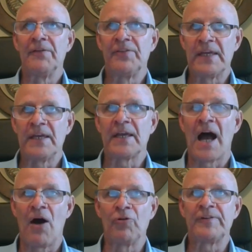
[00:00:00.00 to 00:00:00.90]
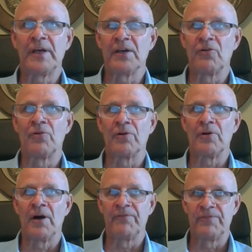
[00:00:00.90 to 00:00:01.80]
the counting
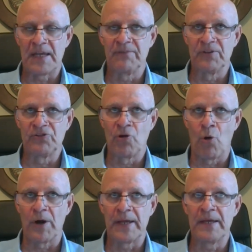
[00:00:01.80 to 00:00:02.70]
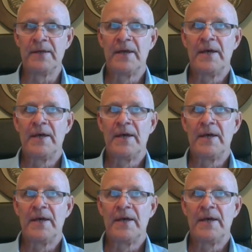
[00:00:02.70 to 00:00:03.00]
of inventory